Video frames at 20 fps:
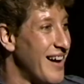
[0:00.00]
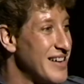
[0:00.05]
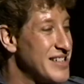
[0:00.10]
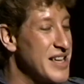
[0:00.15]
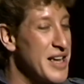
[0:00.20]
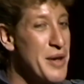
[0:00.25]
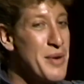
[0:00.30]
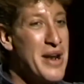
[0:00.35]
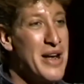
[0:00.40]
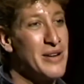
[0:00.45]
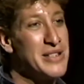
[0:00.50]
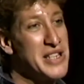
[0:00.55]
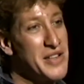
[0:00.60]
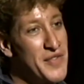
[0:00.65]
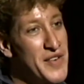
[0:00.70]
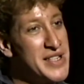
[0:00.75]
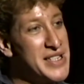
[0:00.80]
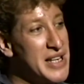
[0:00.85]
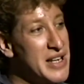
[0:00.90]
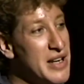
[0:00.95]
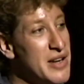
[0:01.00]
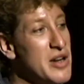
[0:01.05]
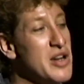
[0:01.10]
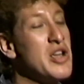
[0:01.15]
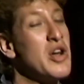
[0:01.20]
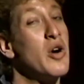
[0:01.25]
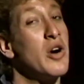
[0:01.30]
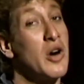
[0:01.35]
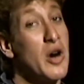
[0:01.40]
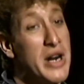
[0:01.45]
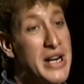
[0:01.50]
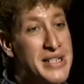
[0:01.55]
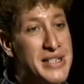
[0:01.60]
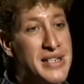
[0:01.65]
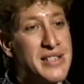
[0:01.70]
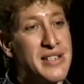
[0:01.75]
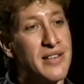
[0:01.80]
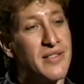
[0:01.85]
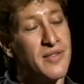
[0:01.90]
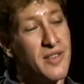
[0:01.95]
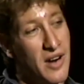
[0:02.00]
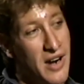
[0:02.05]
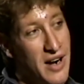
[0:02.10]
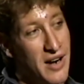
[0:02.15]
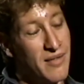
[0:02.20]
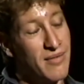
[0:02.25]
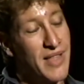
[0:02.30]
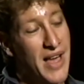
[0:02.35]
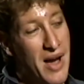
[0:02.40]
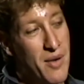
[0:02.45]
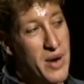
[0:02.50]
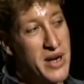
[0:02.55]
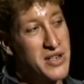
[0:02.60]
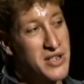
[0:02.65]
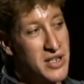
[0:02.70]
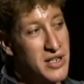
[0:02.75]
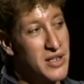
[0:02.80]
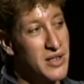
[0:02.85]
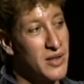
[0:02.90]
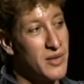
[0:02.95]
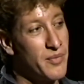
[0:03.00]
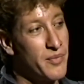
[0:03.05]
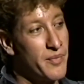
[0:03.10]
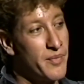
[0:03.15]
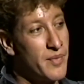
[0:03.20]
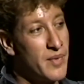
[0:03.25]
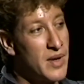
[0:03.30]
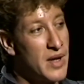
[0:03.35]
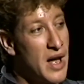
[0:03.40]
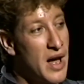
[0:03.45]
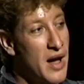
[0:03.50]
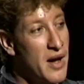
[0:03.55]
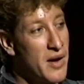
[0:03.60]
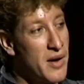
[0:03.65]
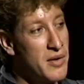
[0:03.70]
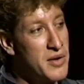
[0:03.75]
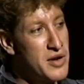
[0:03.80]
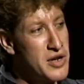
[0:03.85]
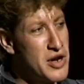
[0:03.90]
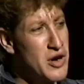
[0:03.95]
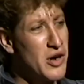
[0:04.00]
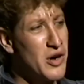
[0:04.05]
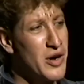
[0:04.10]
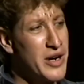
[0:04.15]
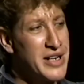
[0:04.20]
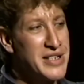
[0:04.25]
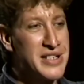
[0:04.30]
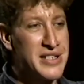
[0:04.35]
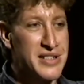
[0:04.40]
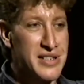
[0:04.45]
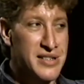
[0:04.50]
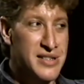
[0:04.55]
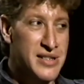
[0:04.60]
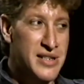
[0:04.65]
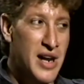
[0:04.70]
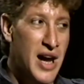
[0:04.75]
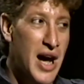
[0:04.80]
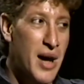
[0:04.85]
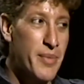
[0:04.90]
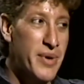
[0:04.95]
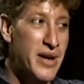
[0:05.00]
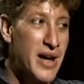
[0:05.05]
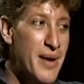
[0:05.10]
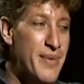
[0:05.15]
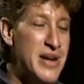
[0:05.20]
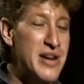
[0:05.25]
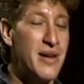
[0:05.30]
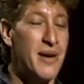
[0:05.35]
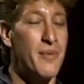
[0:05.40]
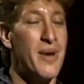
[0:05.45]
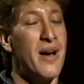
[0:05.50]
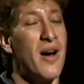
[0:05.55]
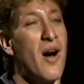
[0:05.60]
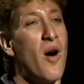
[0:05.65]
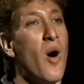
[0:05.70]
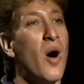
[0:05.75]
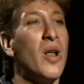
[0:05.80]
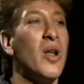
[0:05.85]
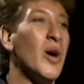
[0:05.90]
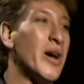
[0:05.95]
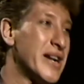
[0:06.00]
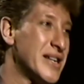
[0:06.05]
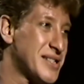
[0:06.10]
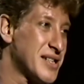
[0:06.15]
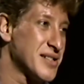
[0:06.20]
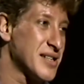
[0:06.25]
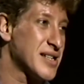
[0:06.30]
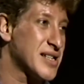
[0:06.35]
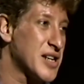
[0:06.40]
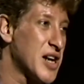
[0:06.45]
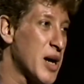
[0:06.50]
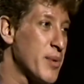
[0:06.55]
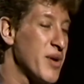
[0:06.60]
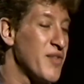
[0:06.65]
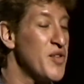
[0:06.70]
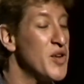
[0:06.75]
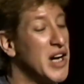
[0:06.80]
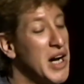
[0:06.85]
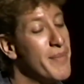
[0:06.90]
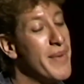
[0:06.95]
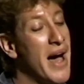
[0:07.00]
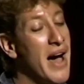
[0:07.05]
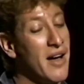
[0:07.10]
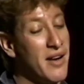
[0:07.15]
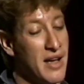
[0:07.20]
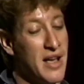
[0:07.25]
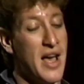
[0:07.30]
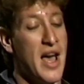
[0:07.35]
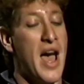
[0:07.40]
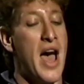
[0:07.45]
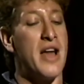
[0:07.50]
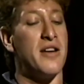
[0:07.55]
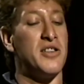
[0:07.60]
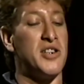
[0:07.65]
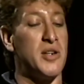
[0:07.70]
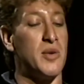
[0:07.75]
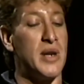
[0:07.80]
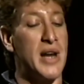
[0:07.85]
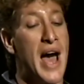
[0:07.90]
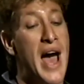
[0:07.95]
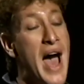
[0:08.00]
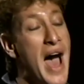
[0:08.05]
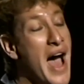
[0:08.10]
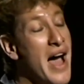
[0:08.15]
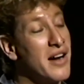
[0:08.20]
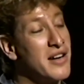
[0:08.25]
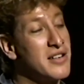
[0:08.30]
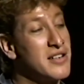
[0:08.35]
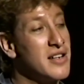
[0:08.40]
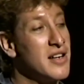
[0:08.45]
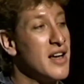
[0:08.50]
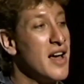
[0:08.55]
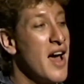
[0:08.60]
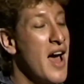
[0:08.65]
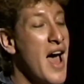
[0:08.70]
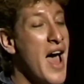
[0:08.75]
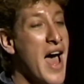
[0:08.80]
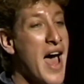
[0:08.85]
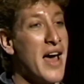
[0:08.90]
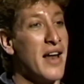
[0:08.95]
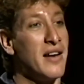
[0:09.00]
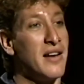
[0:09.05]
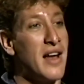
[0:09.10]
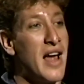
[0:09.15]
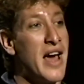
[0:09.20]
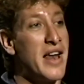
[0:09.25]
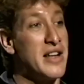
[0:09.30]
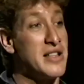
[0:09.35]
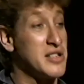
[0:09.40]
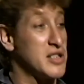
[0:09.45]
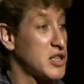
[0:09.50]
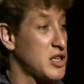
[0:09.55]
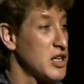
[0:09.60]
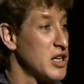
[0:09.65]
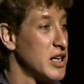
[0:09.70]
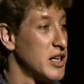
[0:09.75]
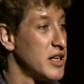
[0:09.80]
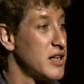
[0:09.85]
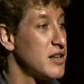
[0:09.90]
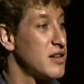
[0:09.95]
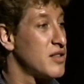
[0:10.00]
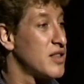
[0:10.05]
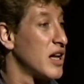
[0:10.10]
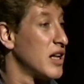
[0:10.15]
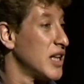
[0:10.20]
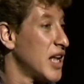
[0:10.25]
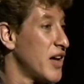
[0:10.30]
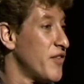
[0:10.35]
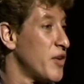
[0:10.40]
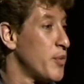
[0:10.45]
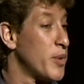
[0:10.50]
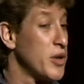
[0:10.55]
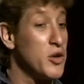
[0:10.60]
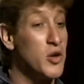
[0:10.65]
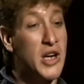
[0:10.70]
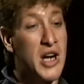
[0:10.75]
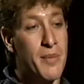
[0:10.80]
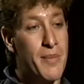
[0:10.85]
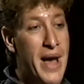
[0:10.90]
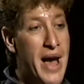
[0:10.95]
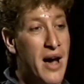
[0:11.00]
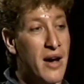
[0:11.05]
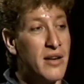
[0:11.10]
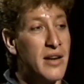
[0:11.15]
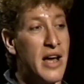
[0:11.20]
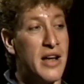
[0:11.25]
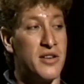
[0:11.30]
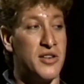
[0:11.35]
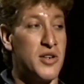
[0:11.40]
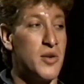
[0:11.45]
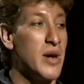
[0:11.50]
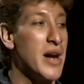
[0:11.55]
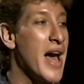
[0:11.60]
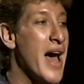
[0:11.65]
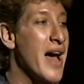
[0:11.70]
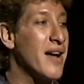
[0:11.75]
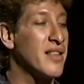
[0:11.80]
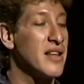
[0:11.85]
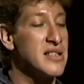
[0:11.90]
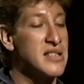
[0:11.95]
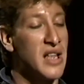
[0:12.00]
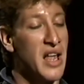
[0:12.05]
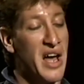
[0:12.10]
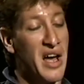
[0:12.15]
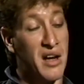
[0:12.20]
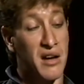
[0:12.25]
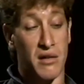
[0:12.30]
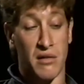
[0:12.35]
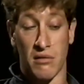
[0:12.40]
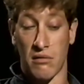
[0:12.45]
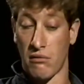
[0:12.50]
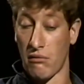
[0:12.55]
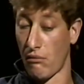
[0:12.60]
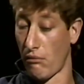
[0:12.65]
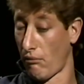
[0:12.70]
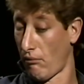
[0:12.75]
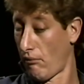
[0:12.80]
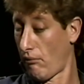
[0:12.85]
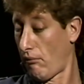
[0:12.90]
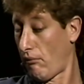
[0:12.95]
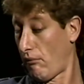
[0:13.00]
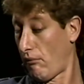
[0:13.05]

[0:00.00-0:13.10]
But New York you know, audiences... New York audiences are, are that way, too. They are? New York audiences are snobby. I mean, all audiences are snobby. If you come out and do an act, uh-huh. and, and it's good, they'll love it. But you come out and do an act that's like... Uh-huh.